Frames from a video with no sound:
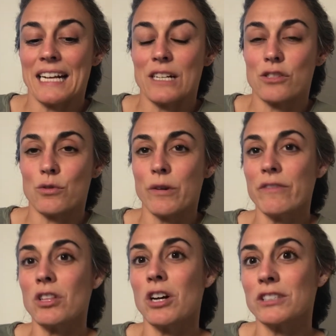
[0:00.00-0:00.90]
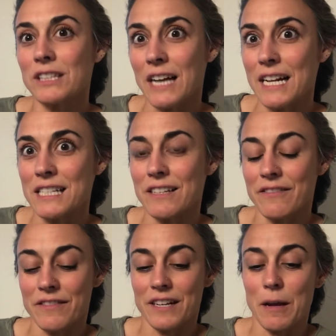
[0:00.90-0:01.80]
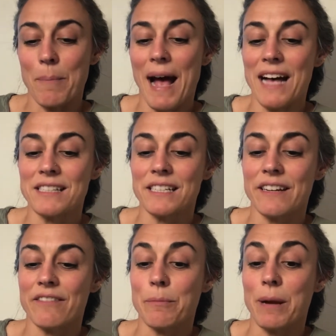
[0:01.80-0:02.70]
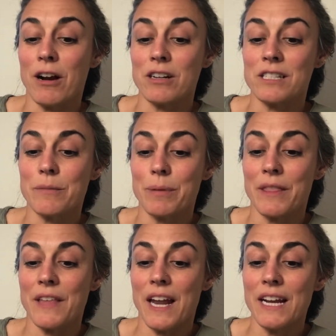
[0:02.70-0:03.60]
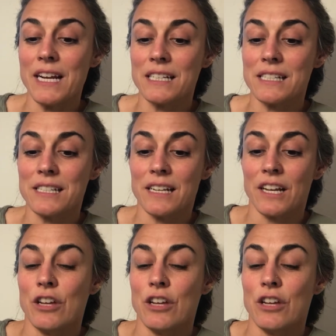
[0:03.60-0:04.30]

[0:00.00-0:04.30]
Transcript: sort of along the lines of the capacity of the parasympathetics